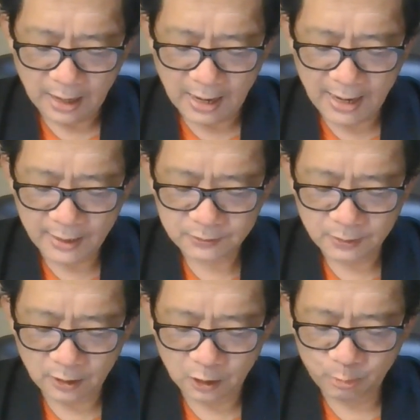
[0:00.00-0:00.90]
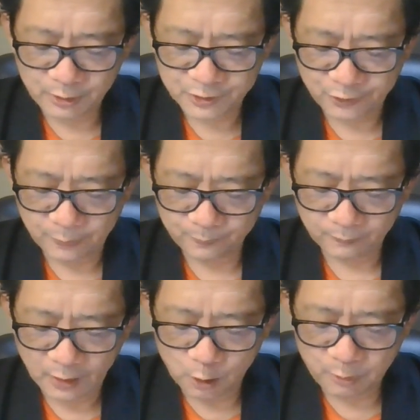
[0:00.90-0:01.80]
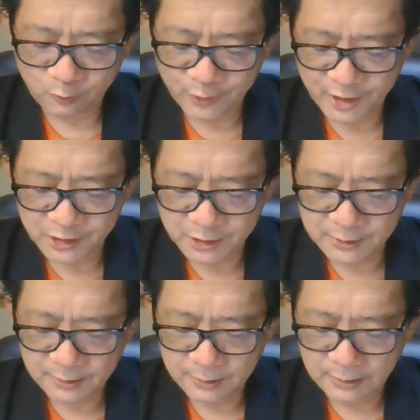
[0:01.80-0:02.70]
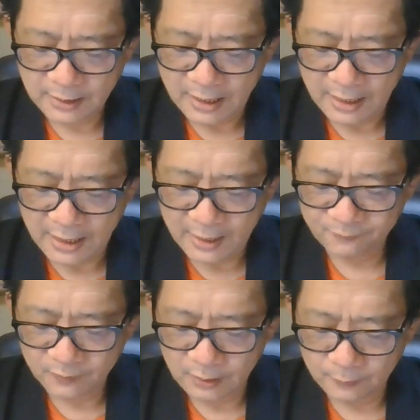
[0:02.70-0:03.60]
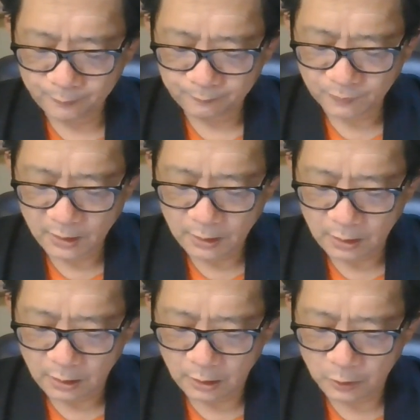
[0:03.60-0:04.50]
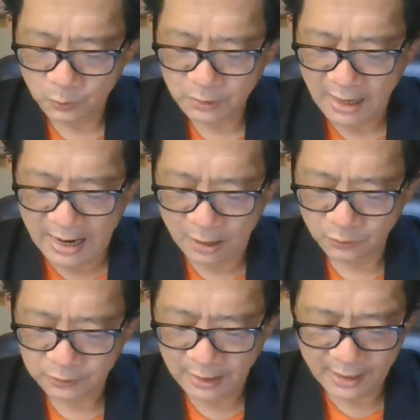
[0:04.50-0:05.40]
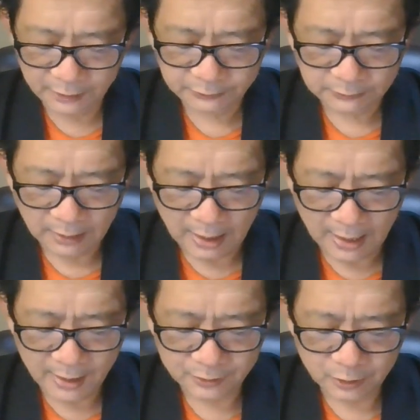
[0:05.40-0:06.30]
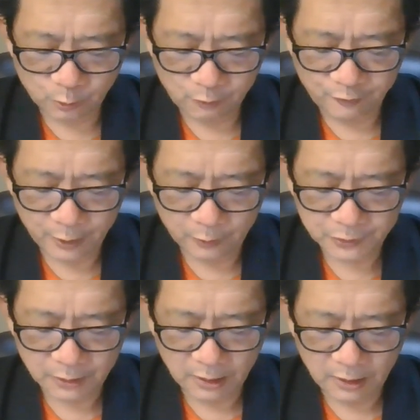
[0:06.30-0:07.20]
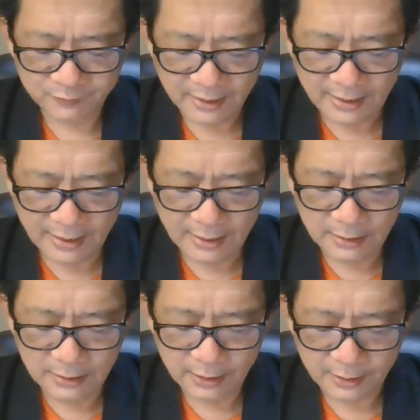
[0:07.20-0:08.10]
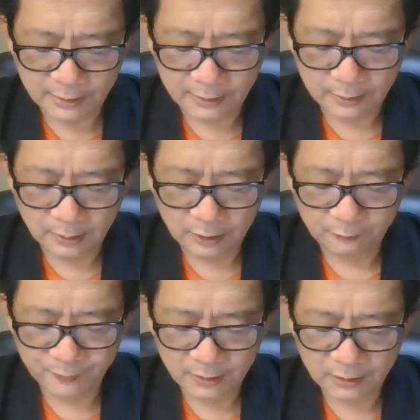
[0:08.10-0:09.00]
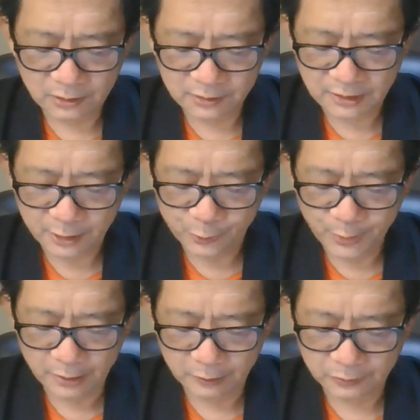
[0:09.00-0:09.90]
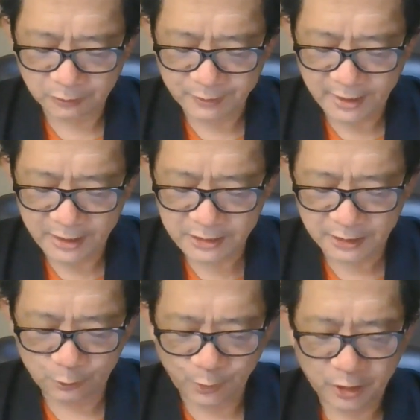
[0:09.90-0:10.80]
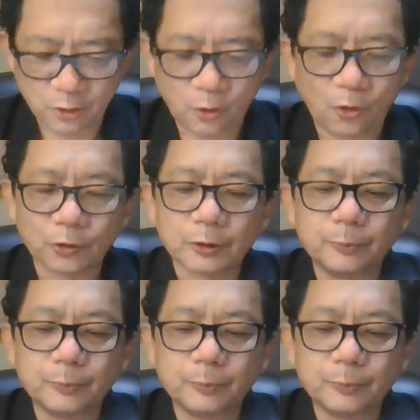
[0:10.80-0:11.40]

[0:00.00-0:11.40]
on the obervis and gold-out notch on the reverse if it is a real divination record.